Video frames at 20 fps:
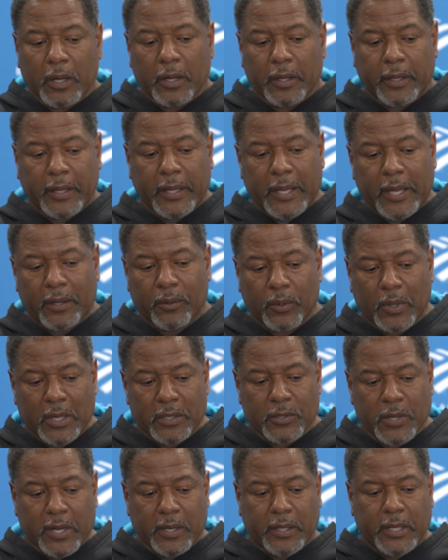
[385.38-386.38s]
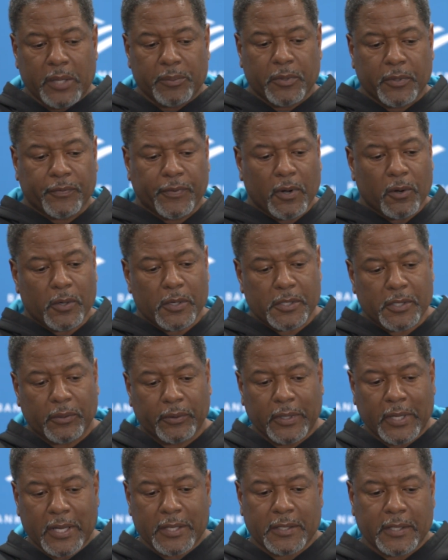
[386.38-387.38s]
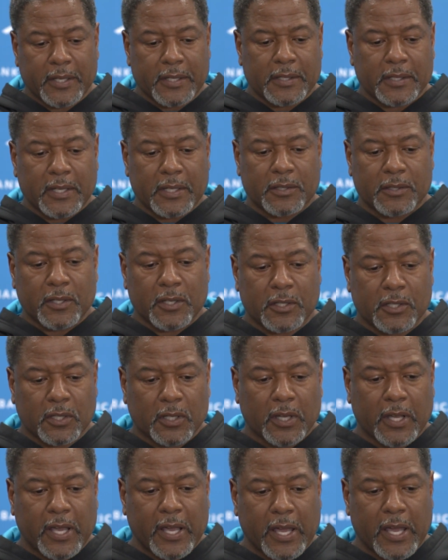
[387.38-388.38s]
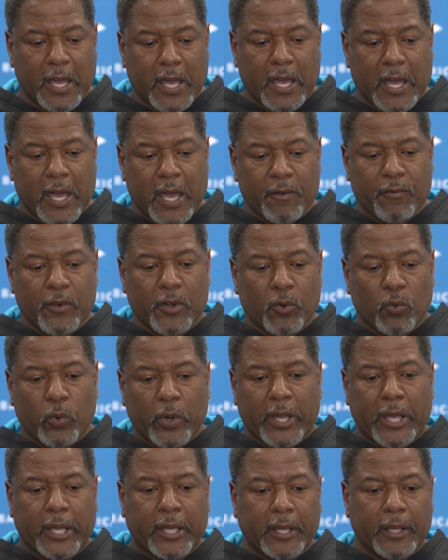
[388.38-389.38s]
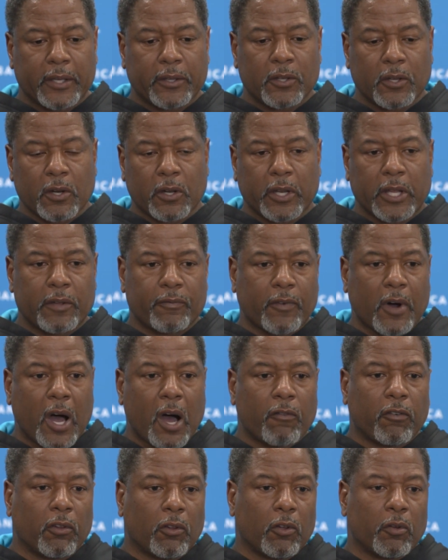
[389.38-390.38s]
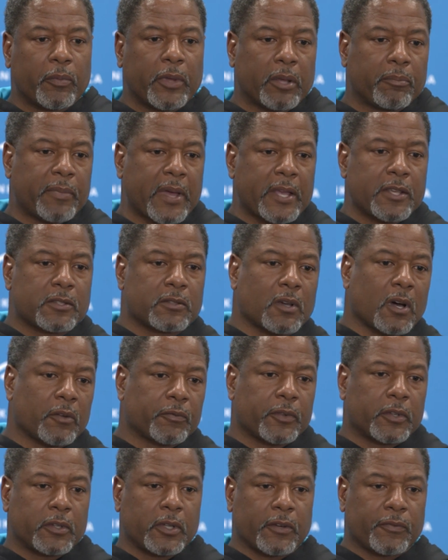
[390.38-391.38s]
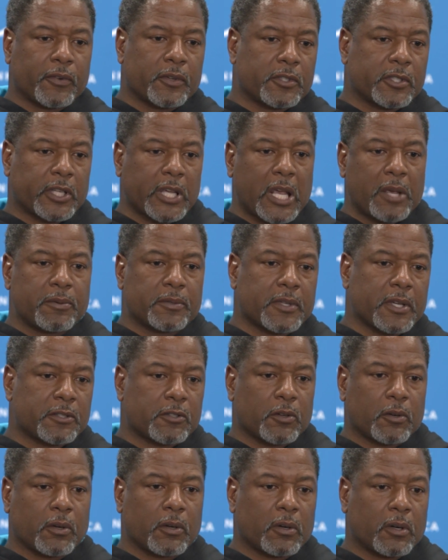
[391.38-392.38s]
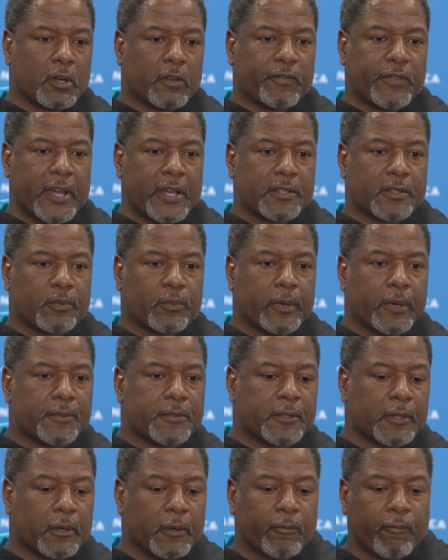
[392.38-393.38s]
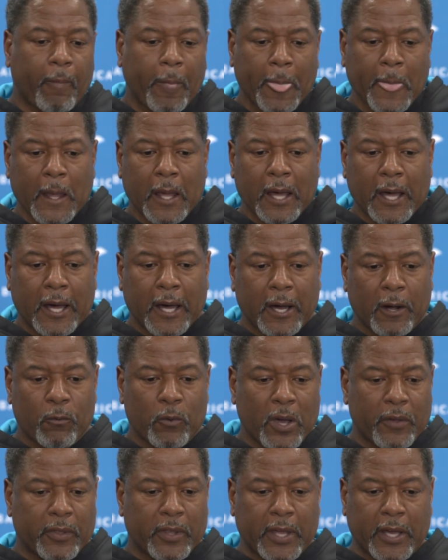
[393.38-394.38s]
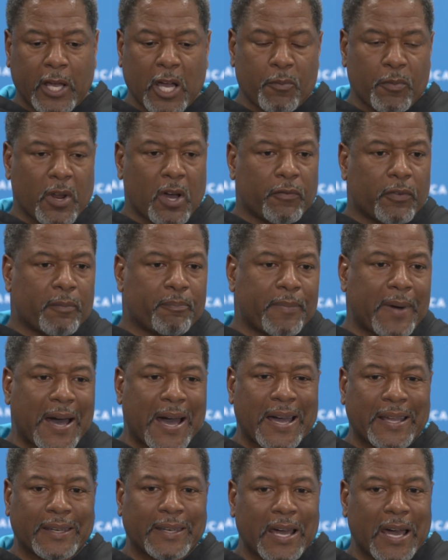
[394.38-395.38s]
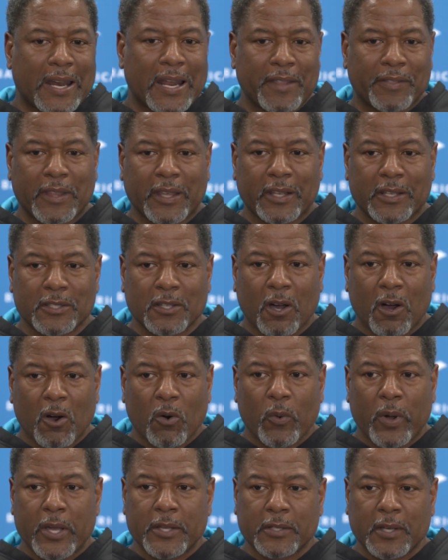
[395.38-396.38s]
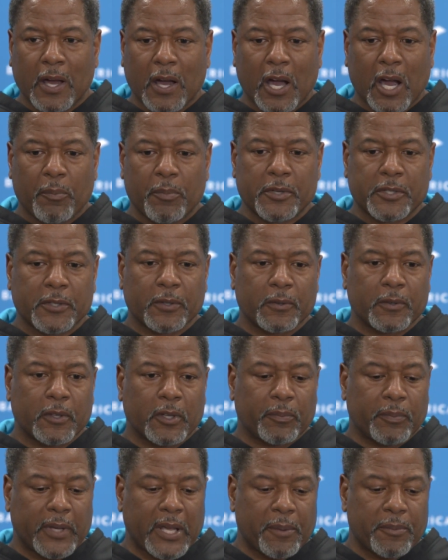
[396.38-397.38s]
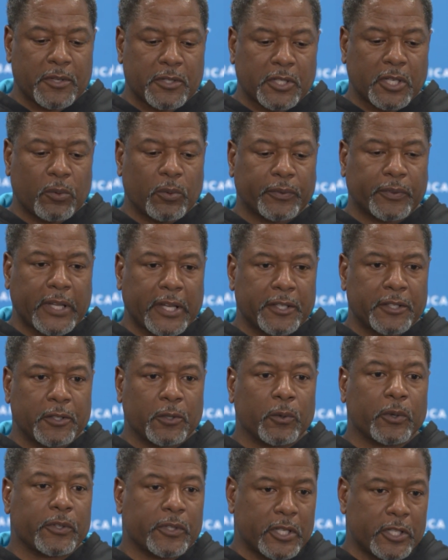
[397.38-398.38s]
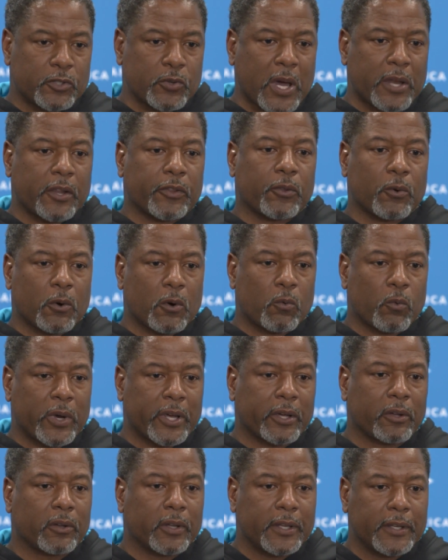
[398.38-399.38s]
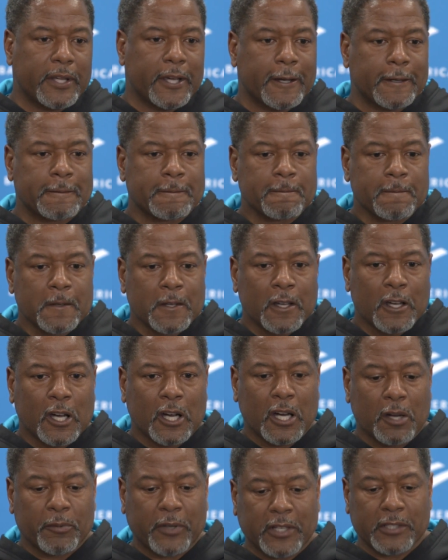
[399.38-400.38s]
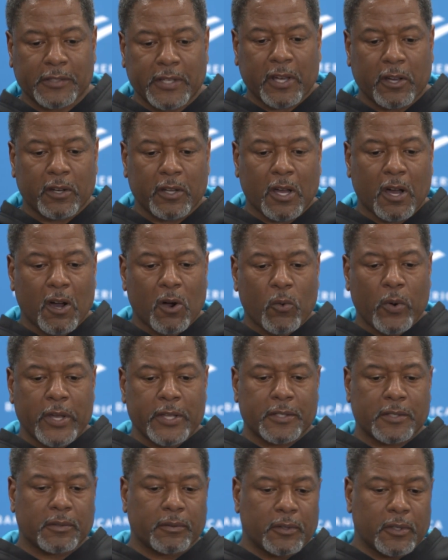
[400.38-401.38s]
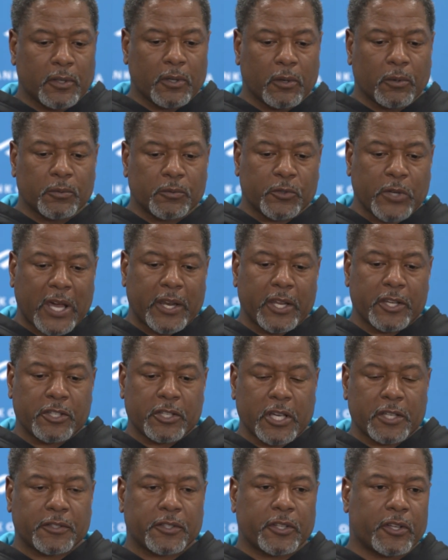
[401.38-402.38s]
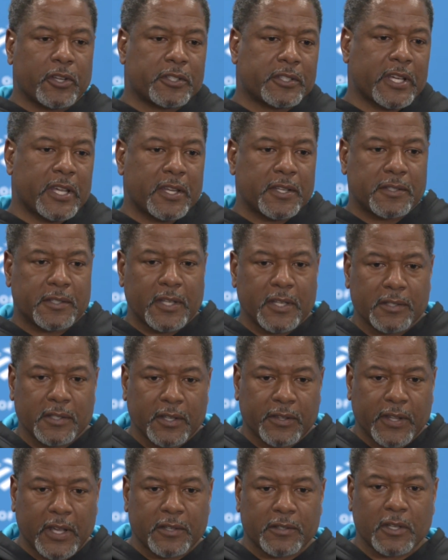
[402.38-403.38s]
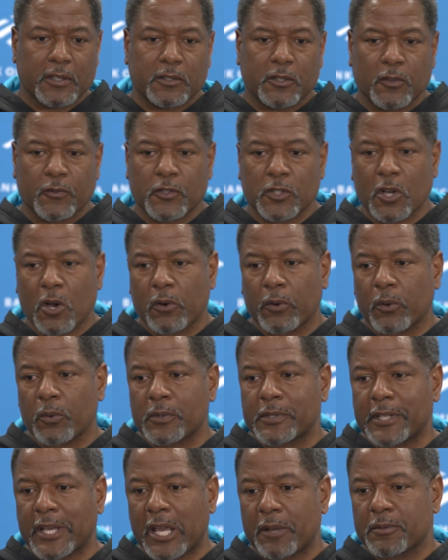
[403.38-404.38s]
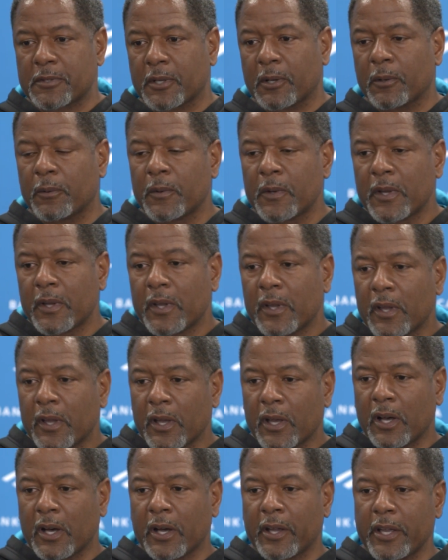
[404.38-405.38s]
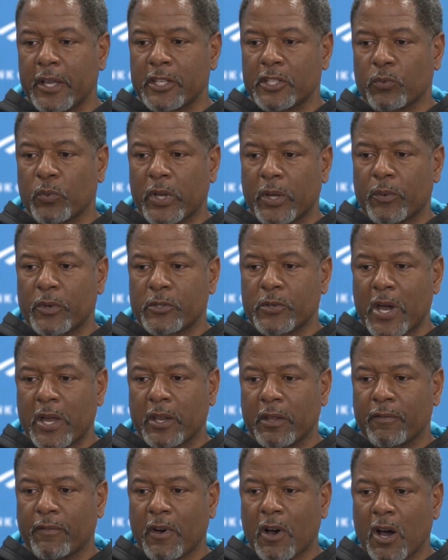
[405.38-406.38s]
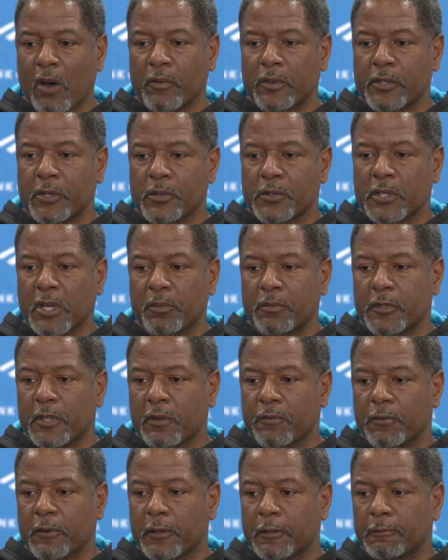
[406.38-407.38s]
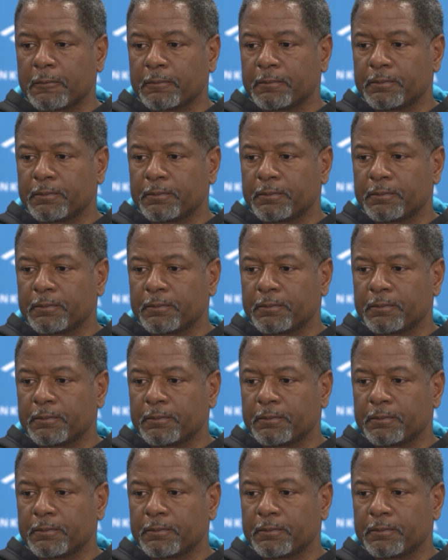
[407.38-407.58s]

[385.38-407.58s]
again, I try to keep the focus on us. Is is just every week you're going to evolve a little bit based off the different schemes that you're uh, faced with. So. Uh, whether they coming off a bye or not, I think it's always an opportunity to be able to see what they do and then try to throw a wrinkle in there uh, because they're going to always, you know, try to adjust to your tendencies and things that you've shown on tape. So uh, each week we try to evolve and do something different.